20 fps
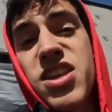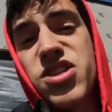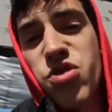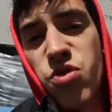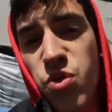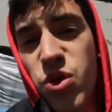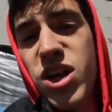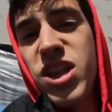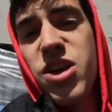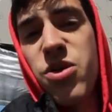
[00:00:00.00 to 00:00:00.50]
that's
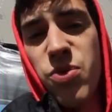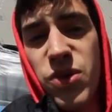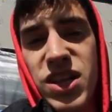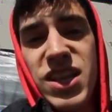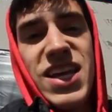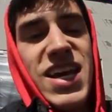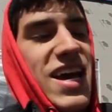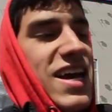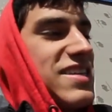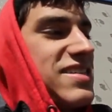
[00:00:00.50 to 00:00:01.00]
really,
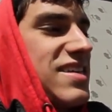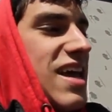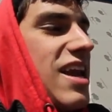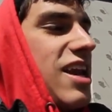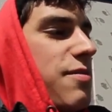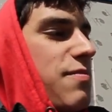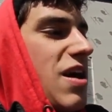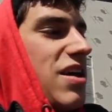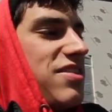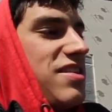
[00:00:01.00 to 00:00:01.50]
really
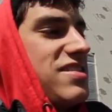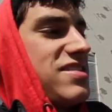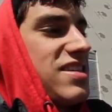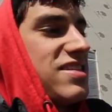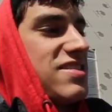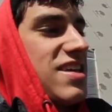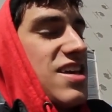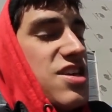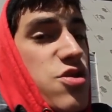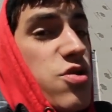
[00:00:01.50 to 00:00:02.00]
exciting about these
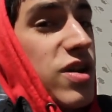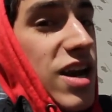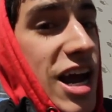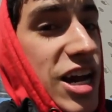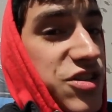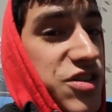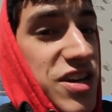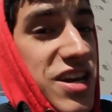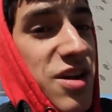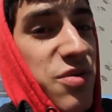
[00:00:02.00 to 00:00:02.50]
is that you can
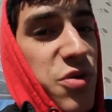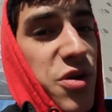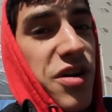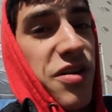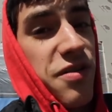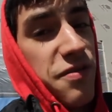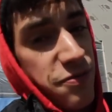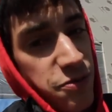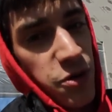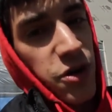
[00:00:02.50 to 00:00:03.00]
actually get
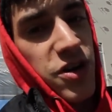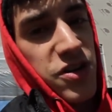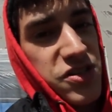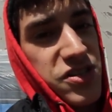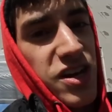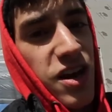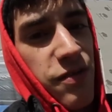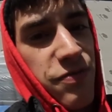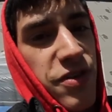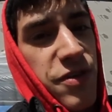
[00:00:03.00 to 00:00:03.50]
one for
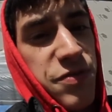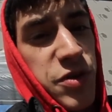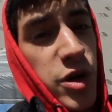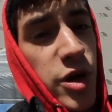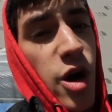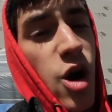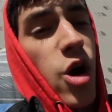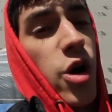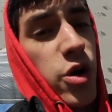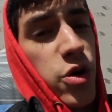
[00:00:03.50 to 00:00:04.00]
yourself if
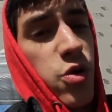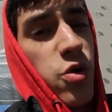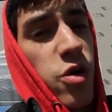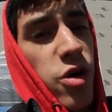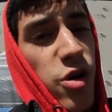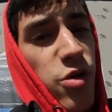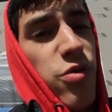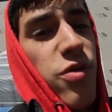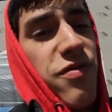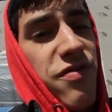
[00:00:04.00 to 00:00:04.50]
you're a
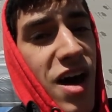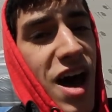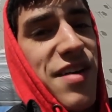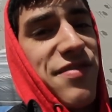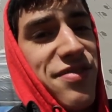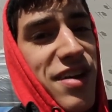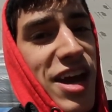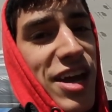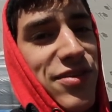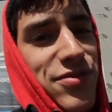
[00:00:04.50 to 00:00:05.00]
hardcore Revive
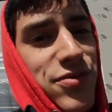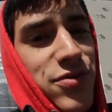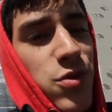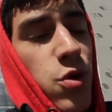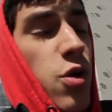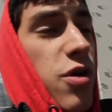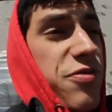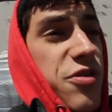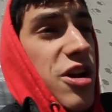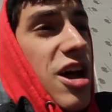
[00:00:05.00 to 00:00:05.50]
fan.
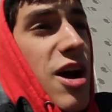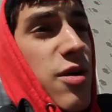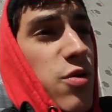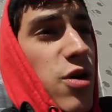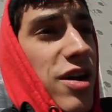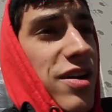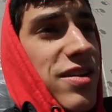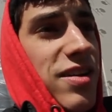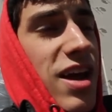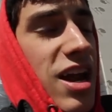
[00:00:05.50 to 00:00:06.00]
Or if you're not
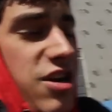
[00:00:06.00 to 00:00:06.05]
one